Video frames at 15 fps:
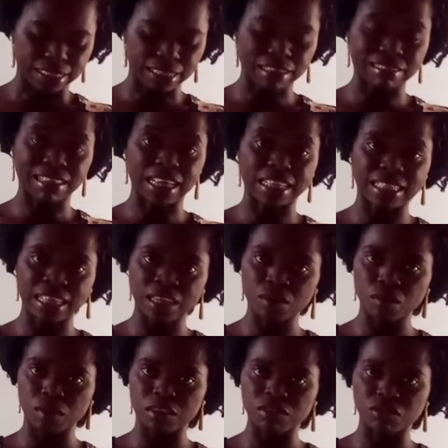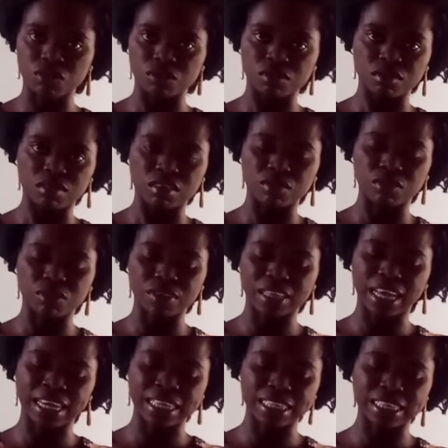That's like 10 questions is
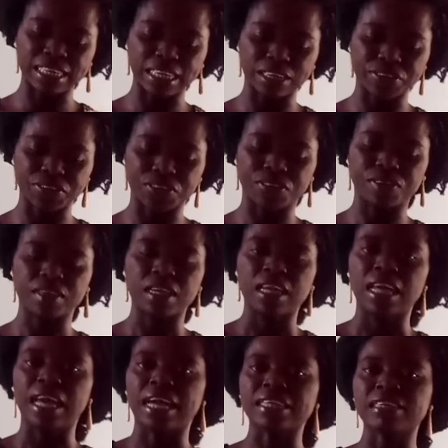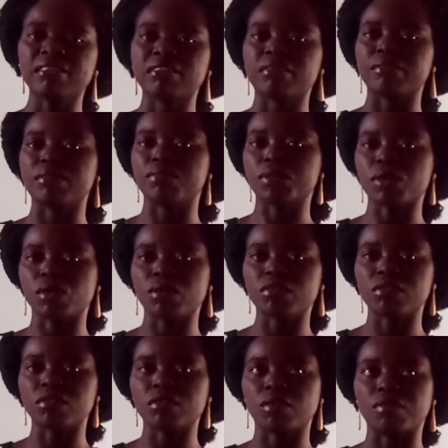under heat energy. And this is
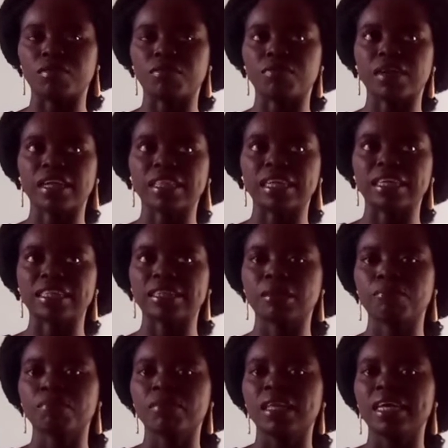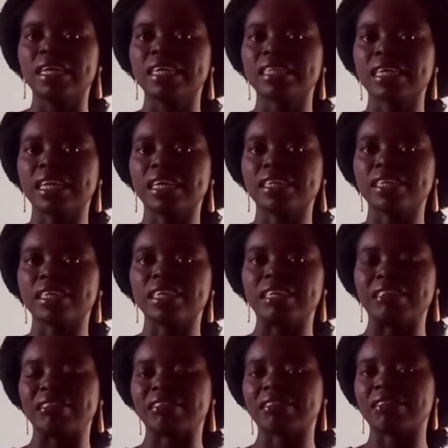because of the fact that heat energy
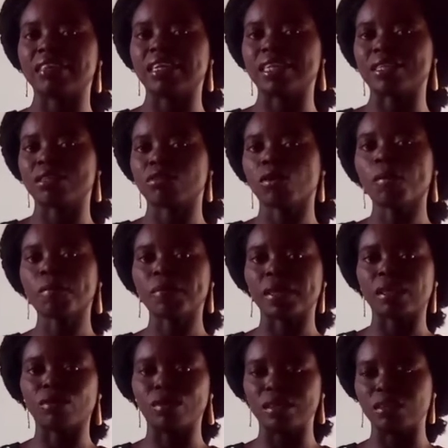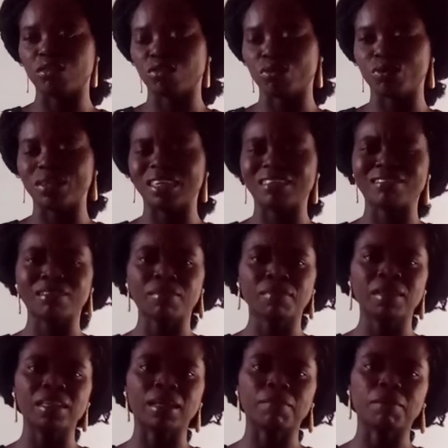is a topic on its own. It's
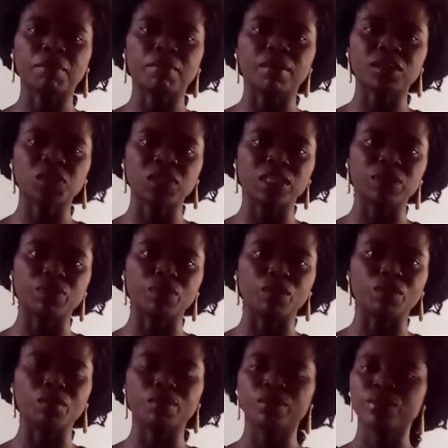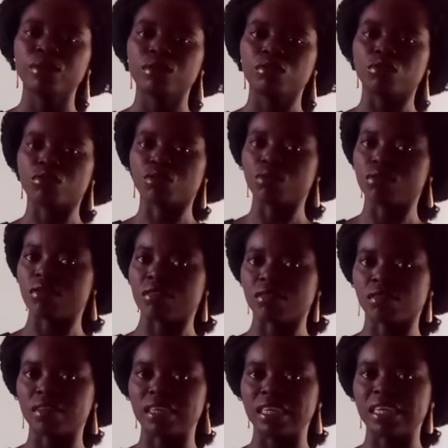something that people actually go to school to
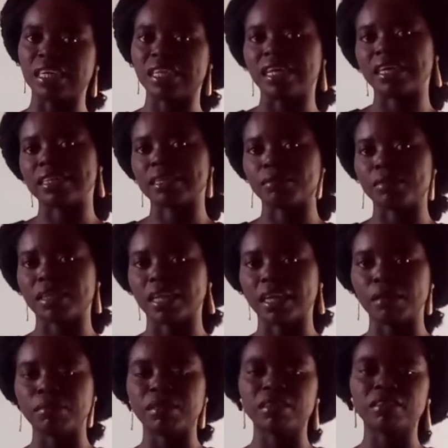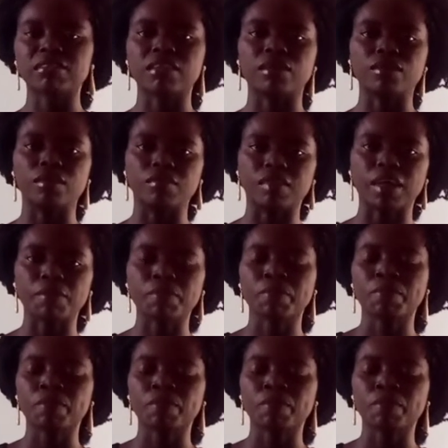study, like thermodynamics and all of that.